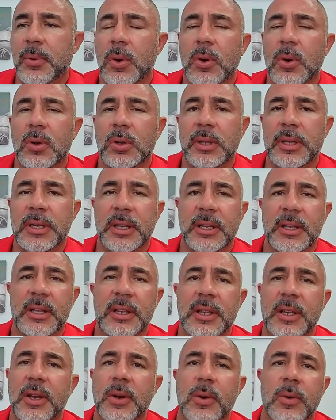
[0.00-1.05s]
pole and it
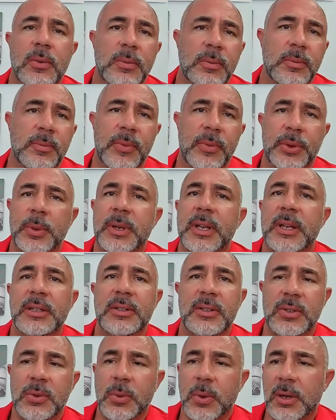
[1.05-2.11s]
can go
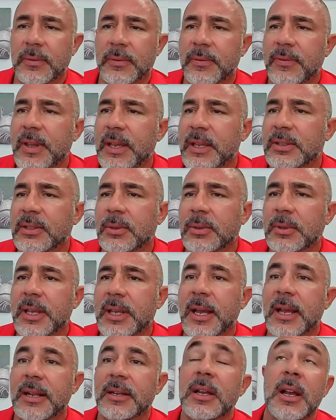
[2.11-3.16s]
3 to 12 feet to
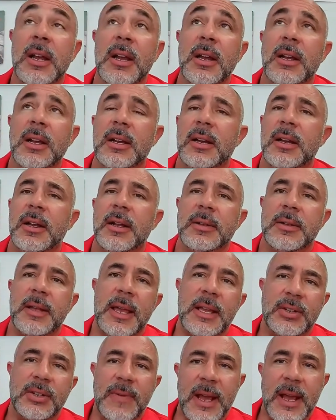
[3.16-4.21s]
get
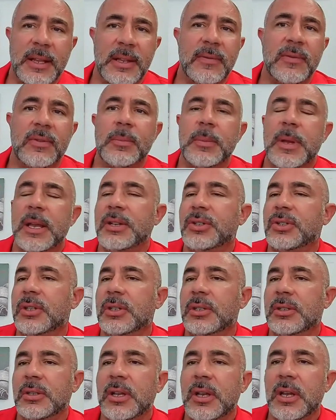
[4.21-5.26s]
HVAC
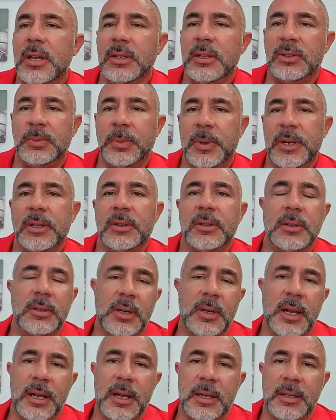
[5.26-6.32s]
information,
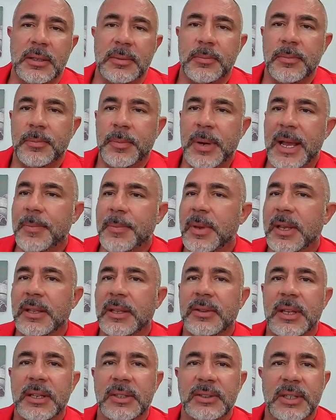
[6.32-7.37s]
sprinkler
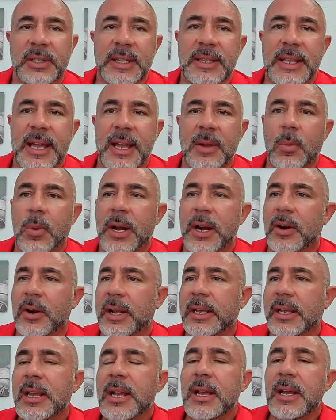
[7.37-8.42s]
piping, things like that,
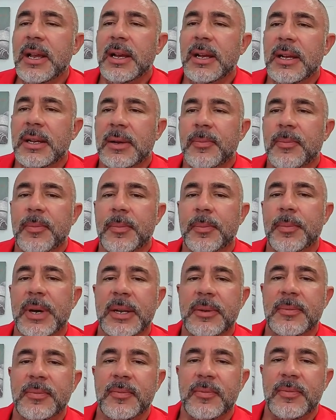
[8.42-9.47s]
wiring.
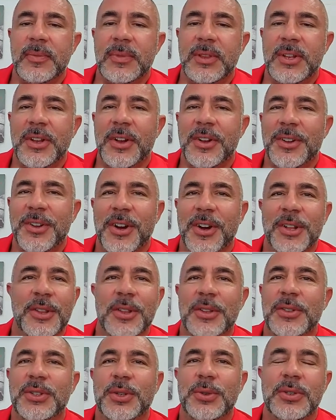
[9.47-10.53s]
But
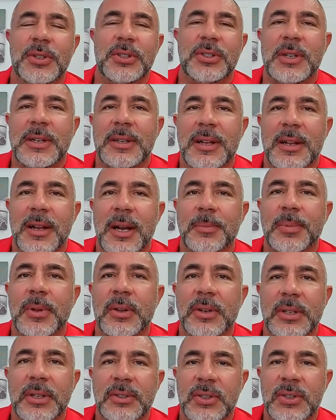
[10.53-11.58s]
all of this you're just
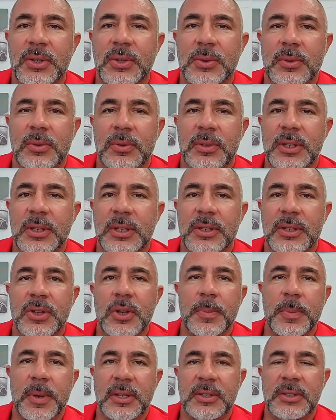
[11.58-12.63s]
uploading to the
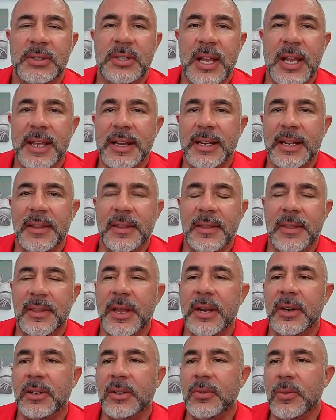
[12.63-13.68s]
Cupix site, and
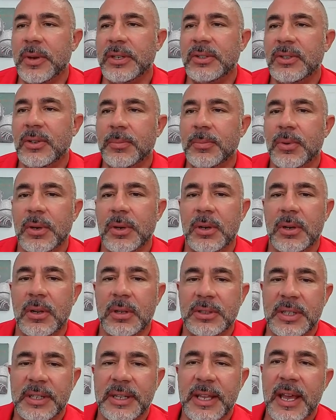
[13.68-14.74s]
they're going to put it
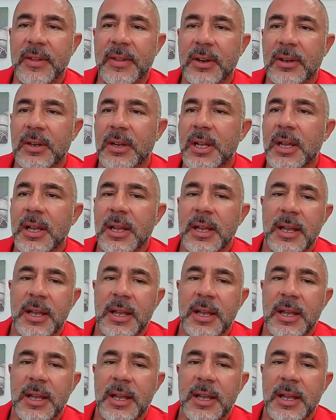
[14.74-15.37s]
all together,